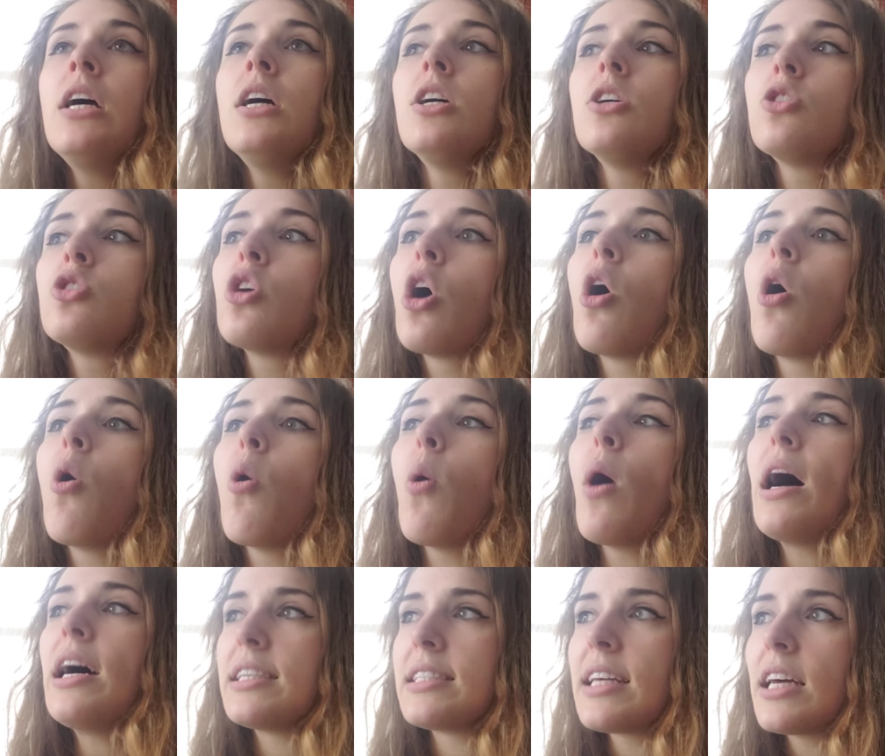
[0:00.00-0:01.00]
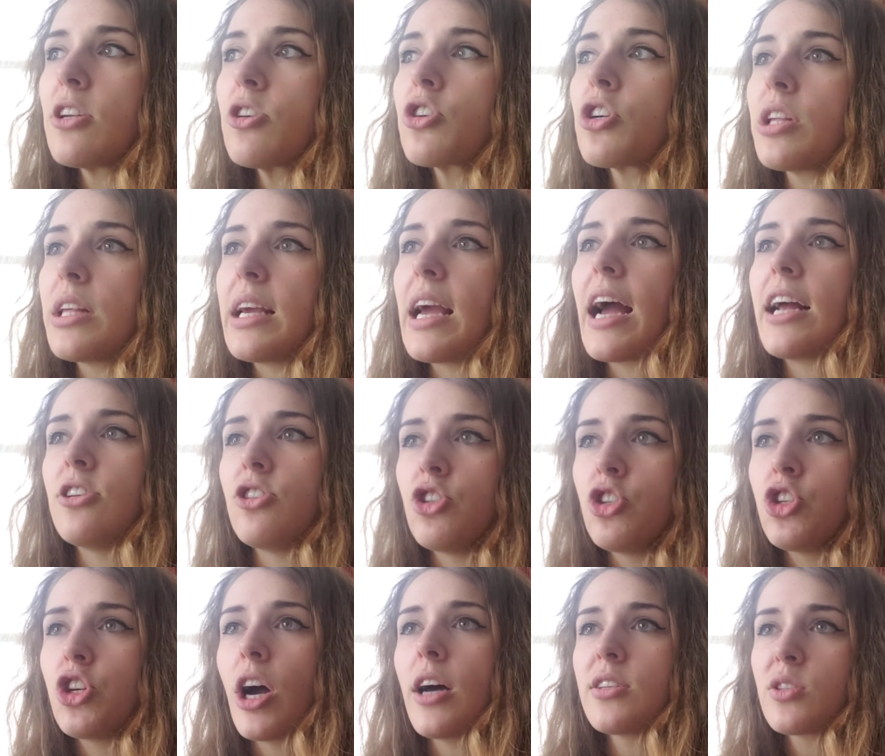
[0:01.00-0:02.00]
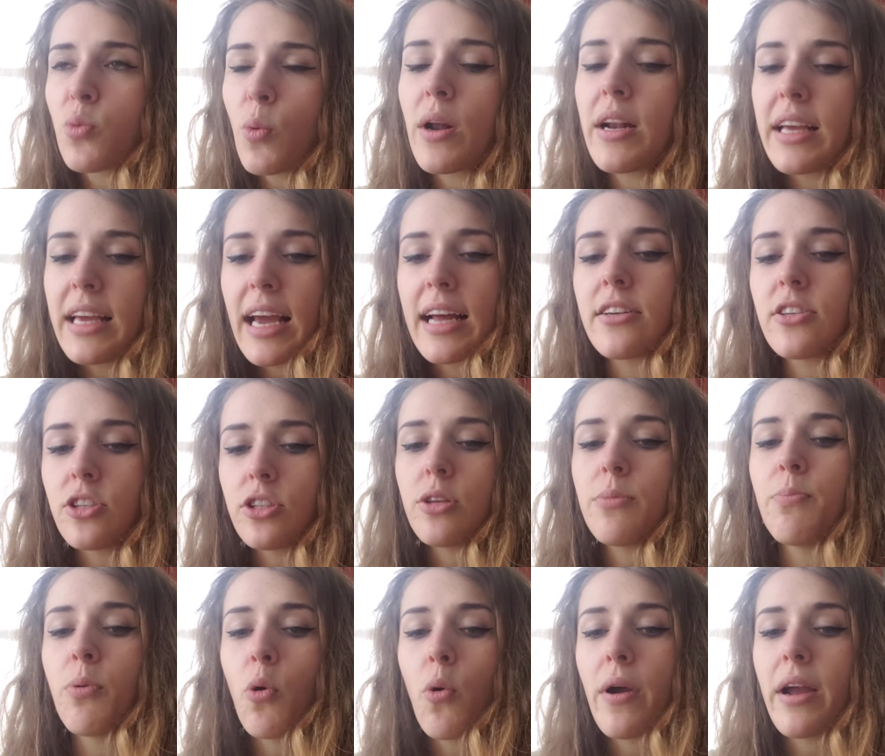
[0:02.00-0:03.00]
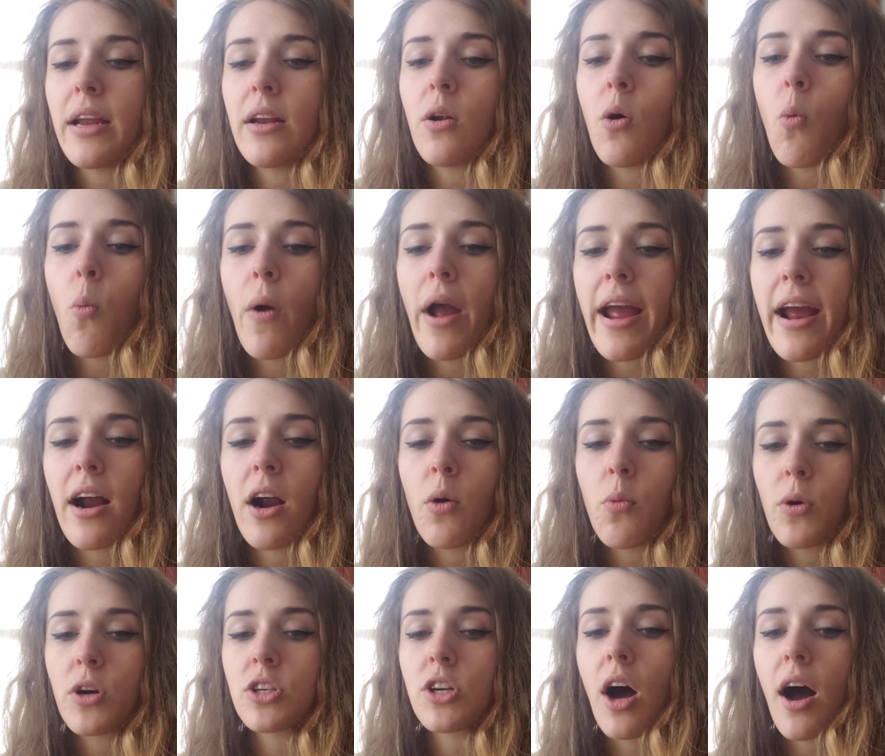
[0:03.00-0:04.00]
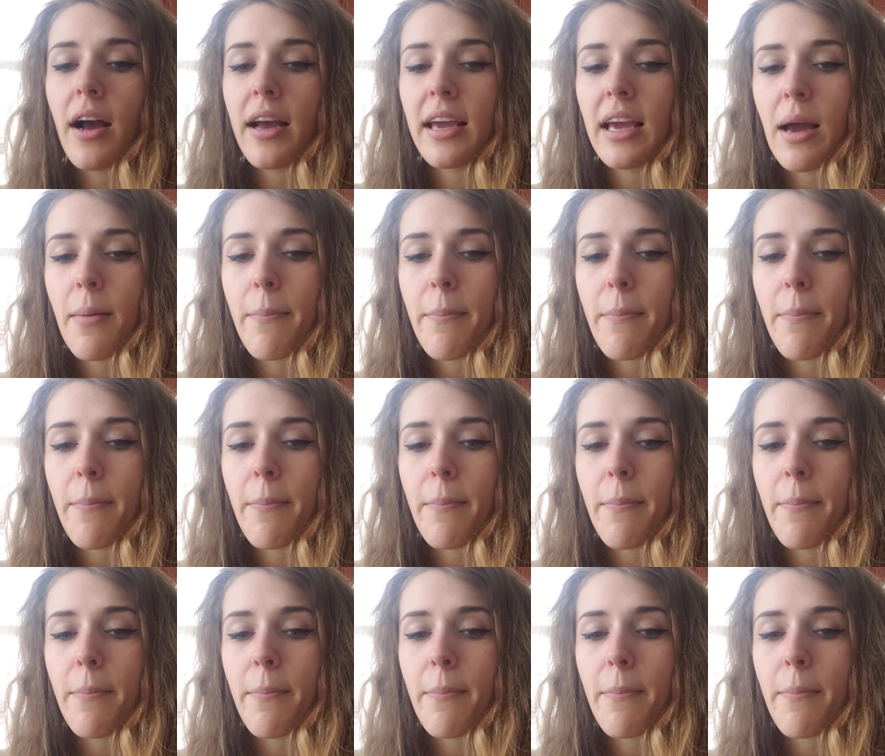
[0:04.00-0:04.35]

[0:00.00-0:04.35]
So essentially, I just want to get to the point where we're talking